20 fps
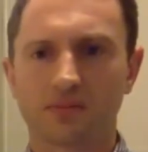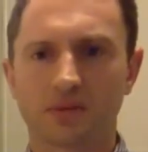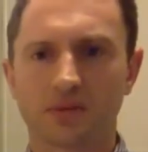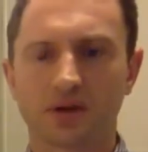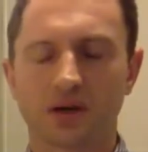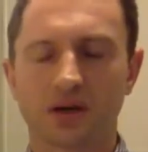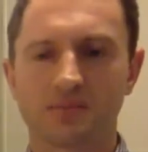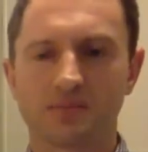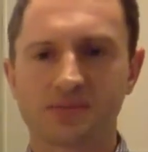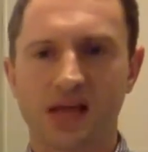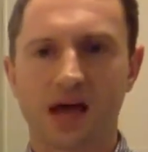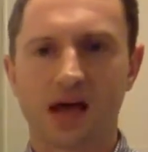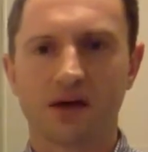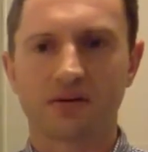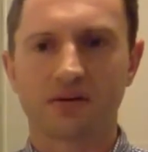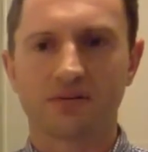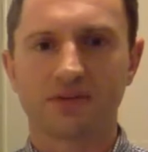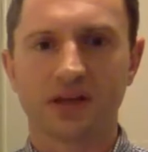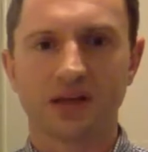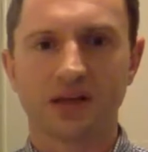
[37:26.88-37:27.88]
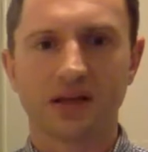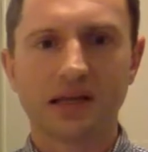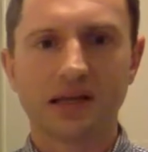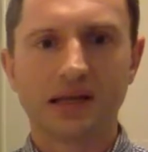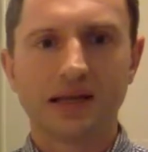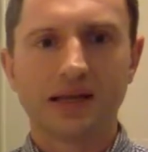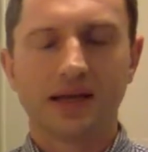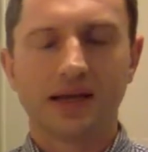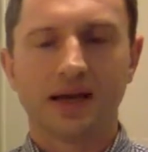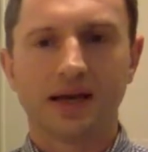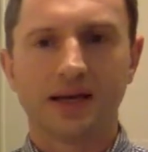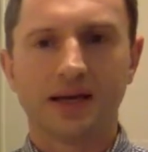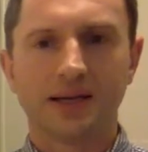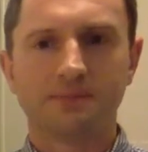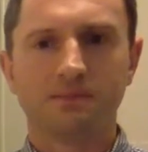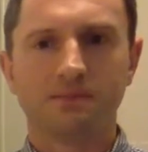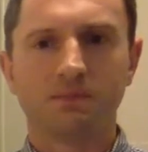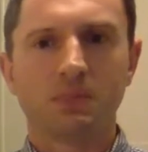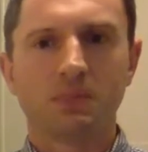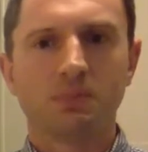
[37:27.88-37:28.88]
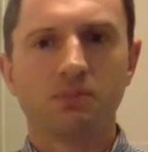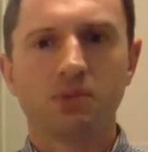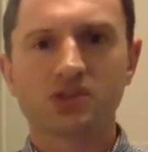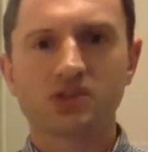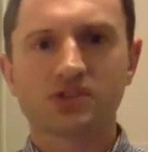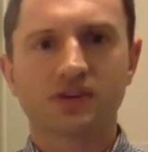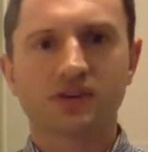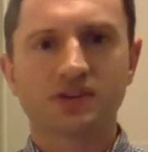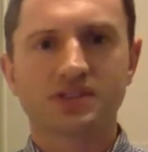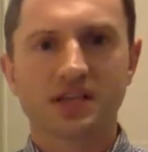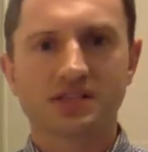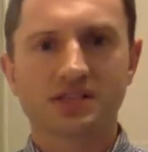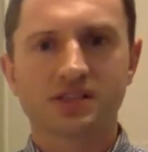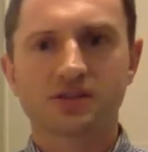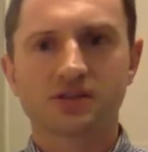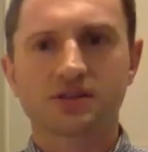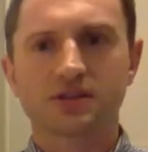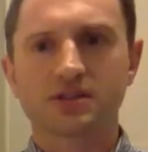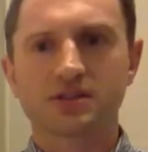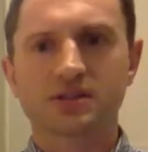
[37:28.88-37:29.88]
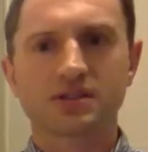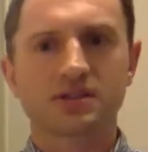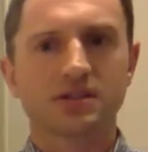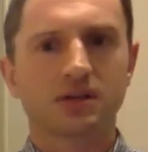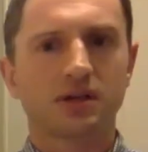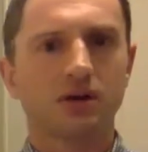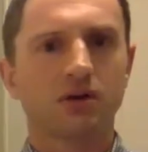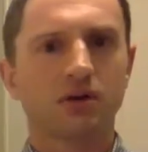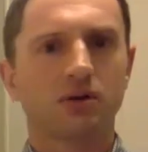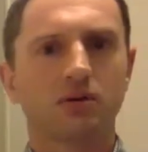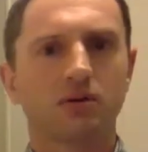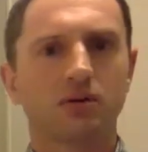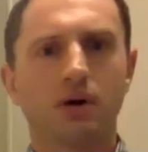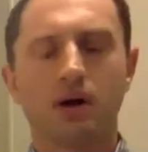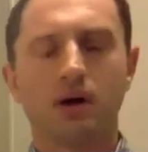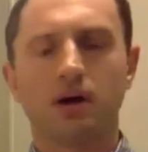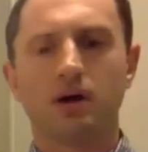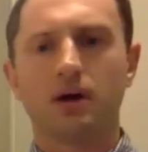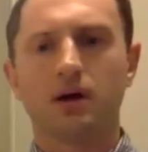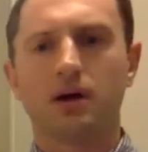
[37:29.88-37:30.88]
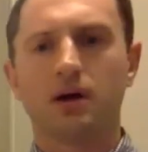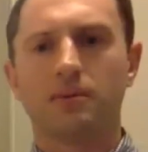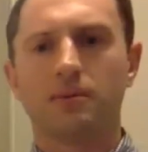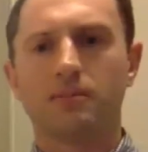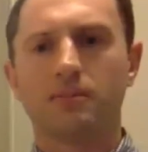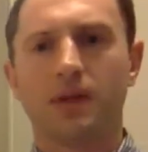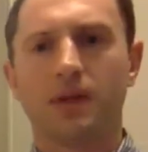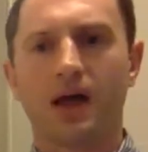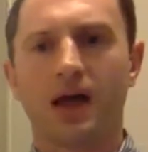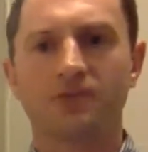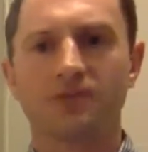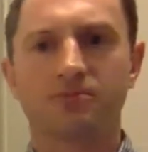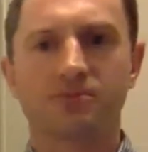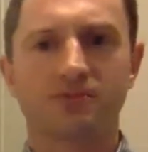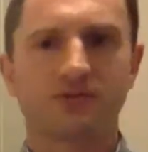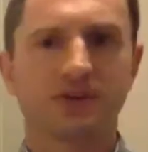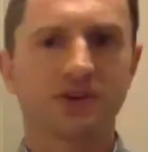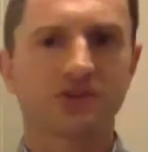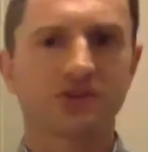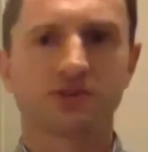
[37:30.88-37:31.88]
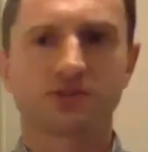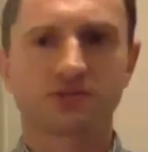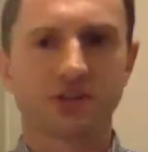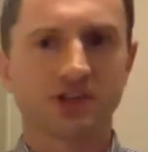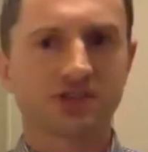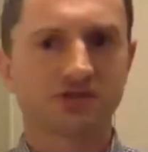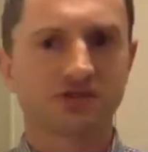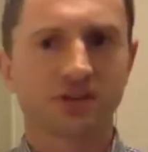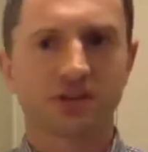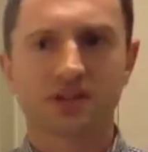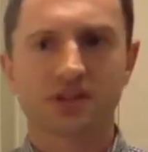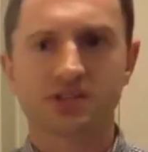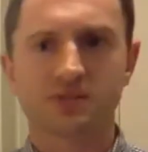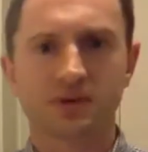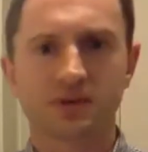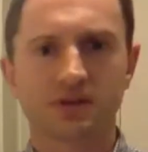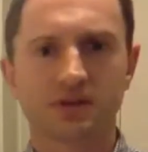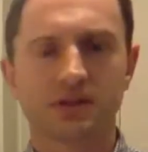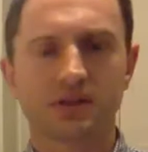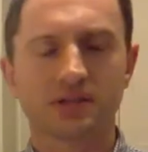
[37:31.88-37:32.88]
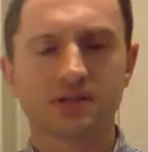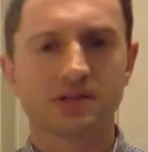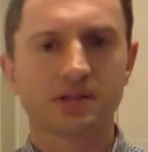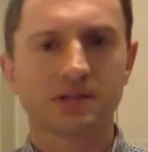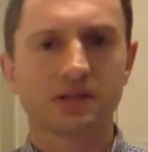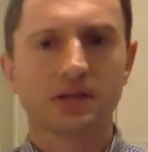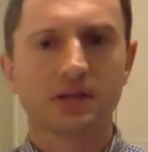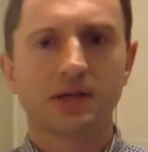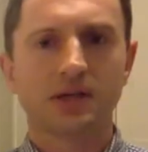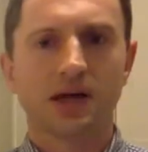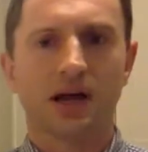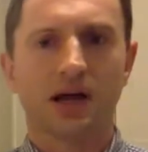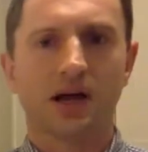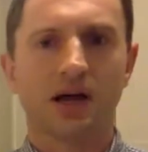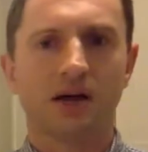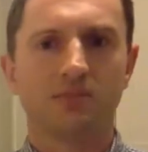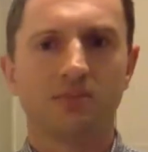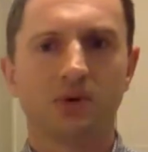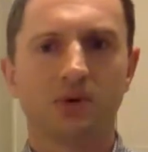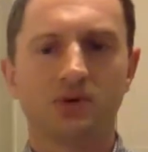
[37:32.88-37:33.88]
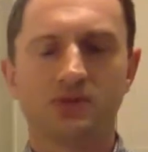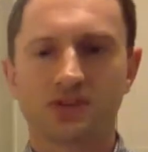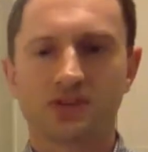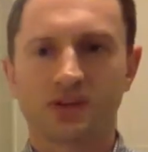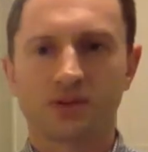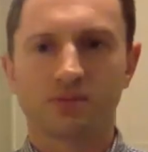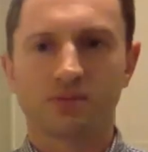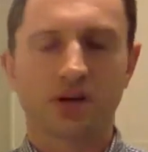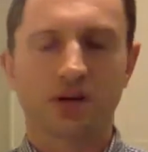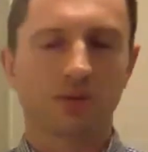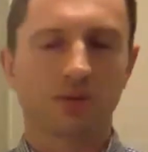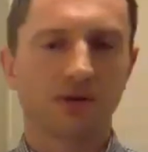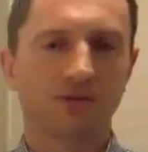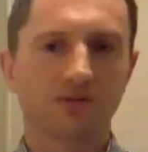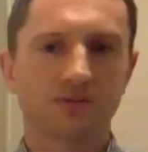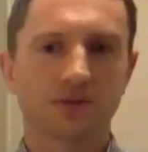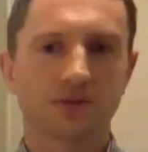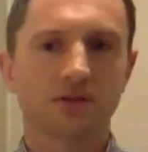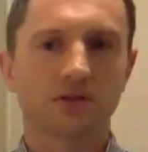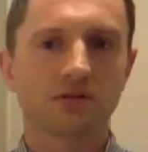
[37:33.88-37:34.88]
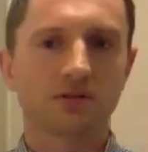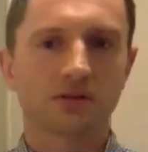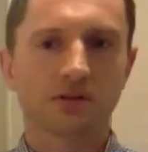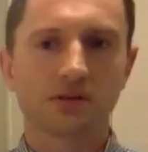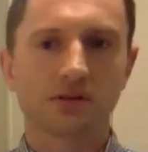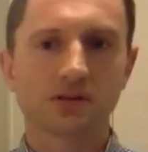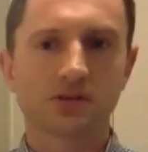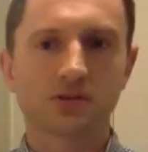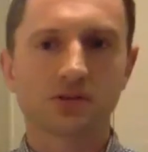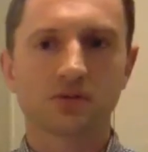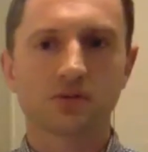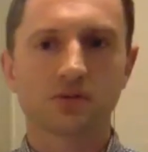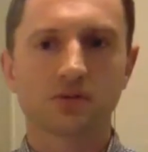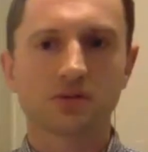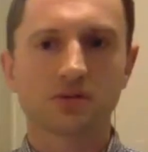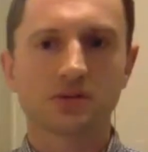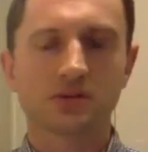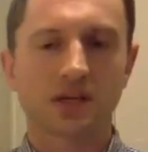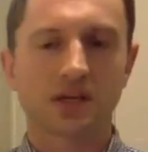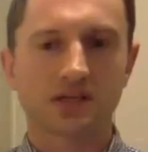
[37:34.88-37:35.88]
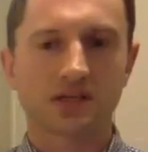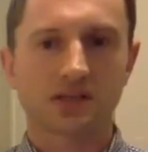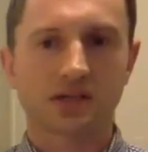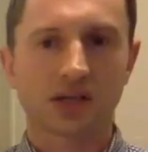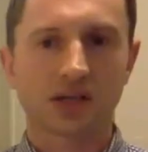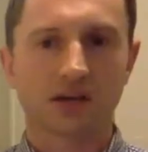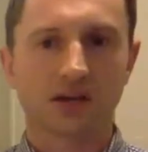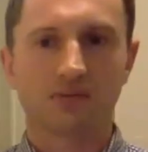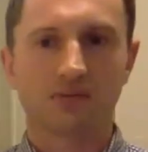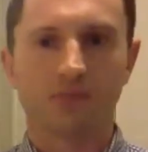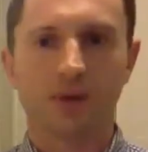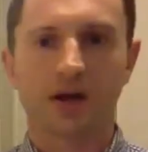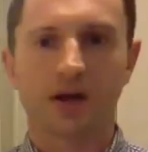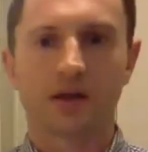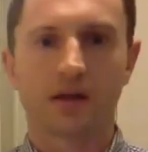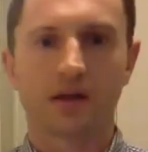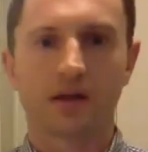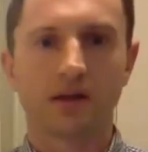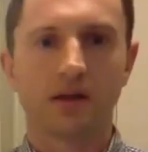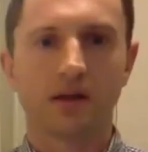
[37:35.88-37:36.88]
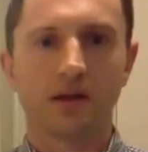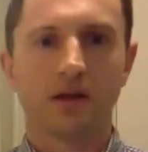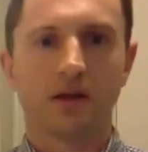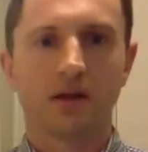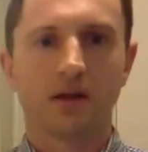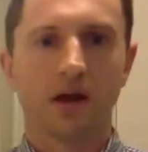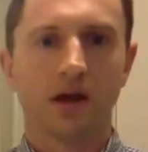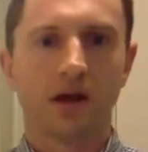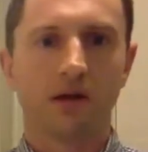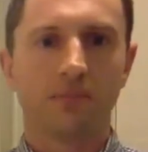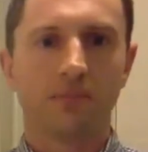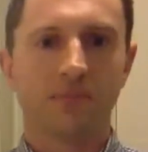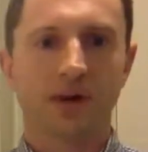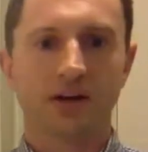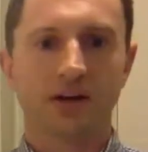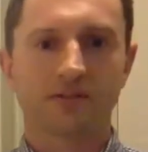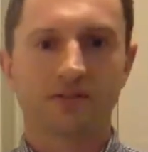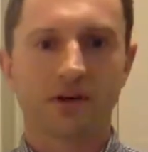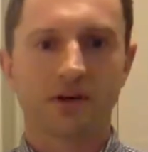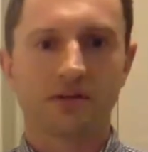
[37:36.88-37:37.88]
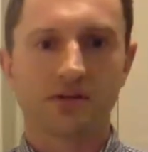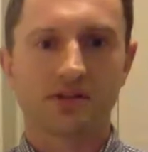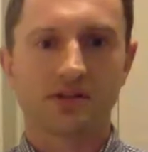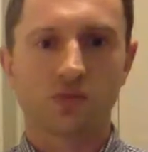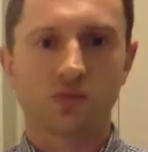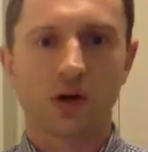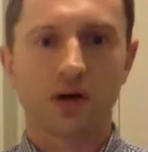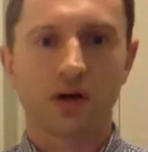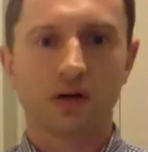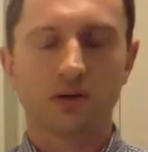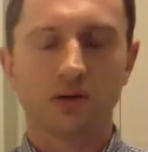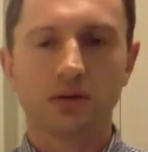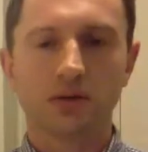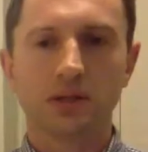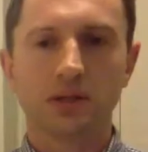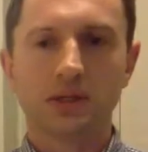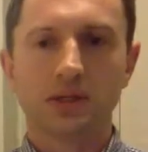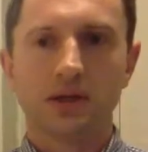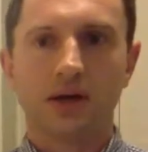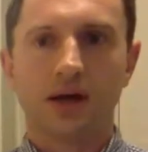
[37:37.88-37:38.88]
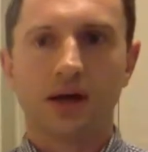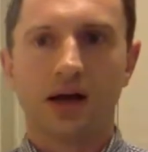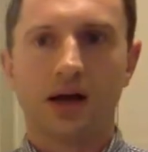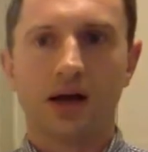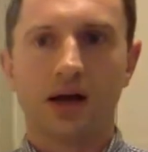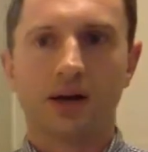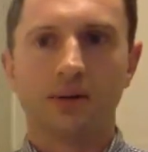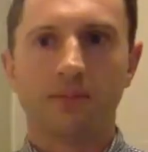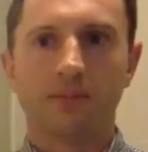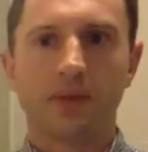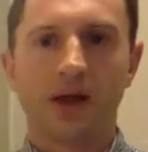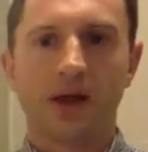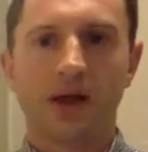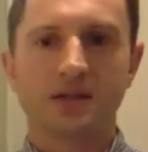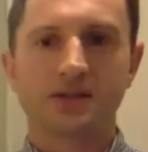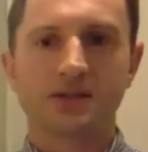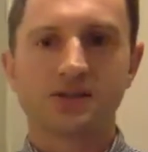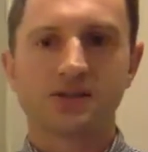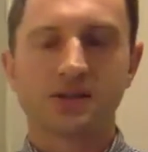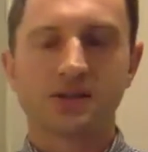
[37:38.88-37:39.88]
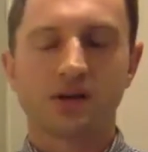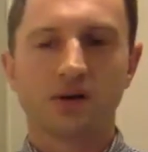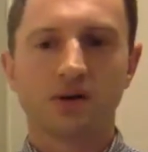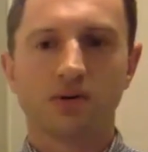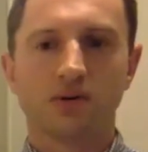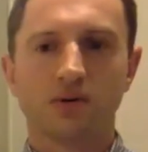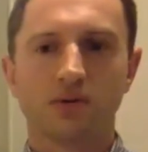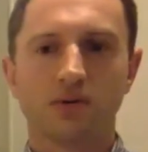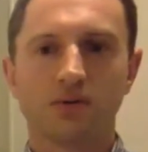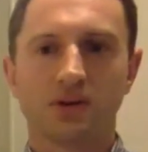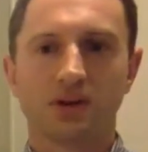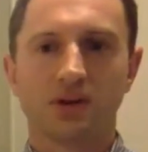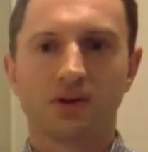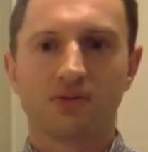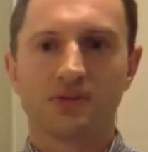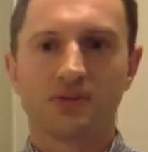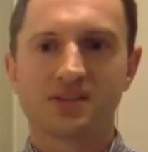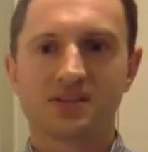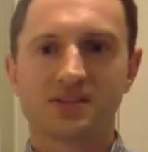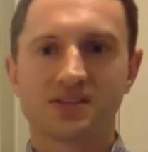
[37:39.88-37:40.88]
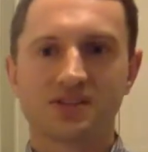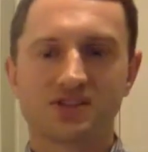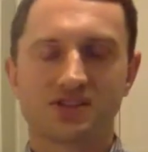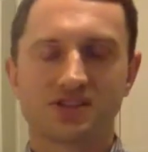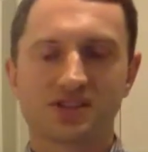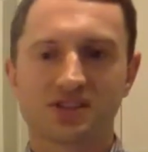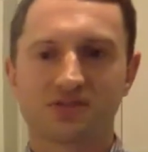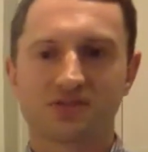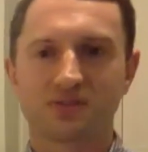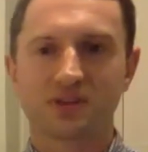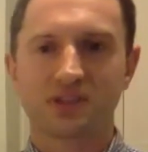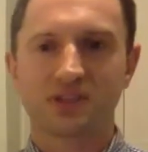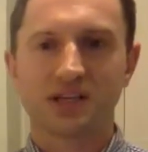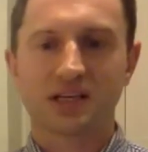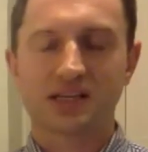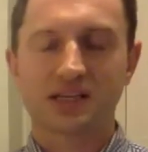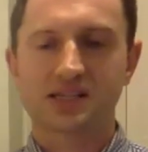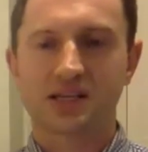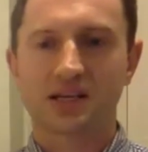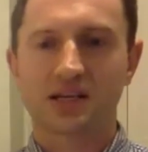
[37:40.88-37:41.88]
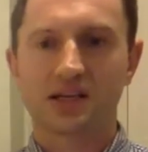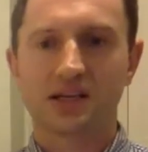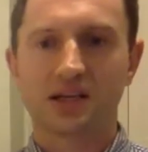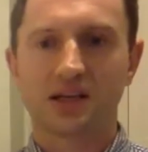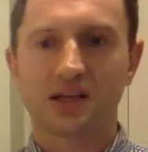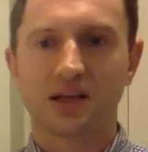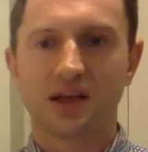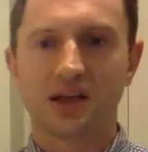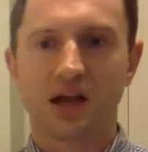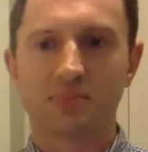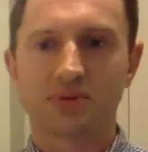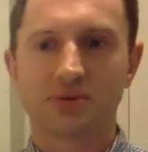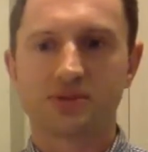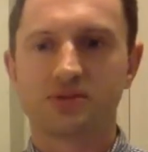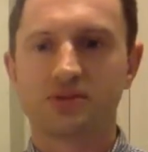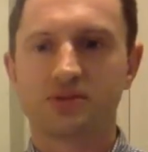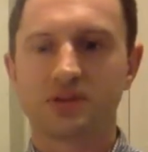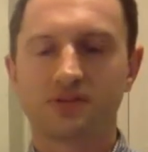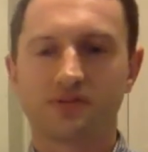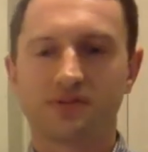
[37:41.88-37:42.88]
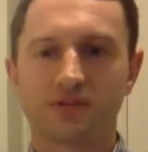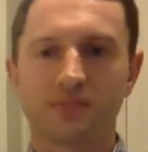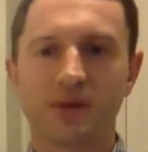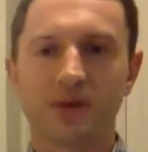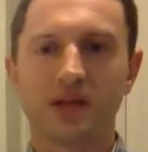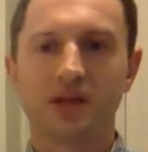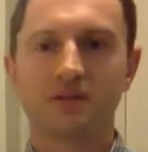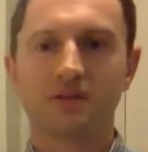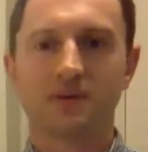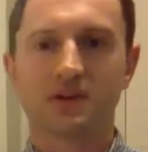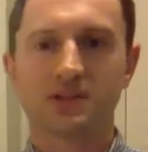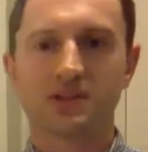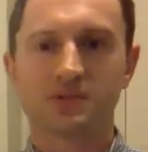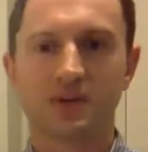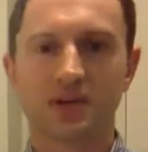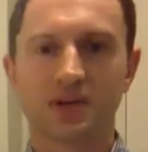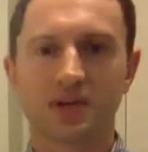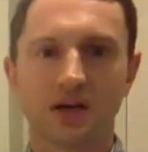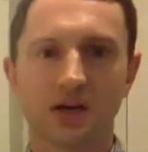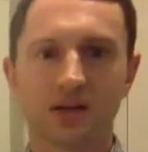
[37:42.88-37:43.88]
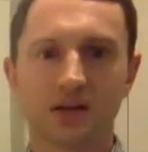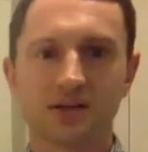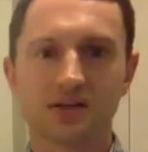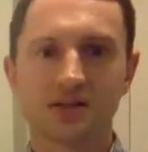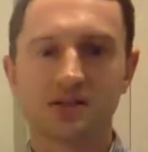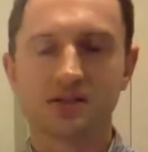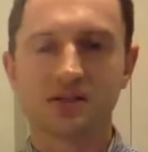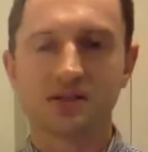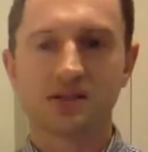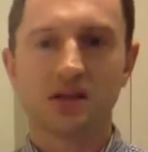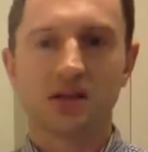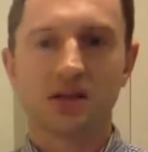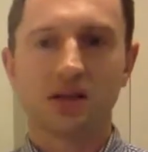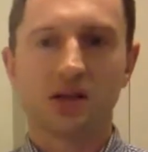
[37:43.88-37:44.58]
comes out of it. Most of our test cooks, have professional restaurant experience. Most of them are coming from culinary schools. That's kind of my background as well. And so, this is just a really exciting opportunity for many of us because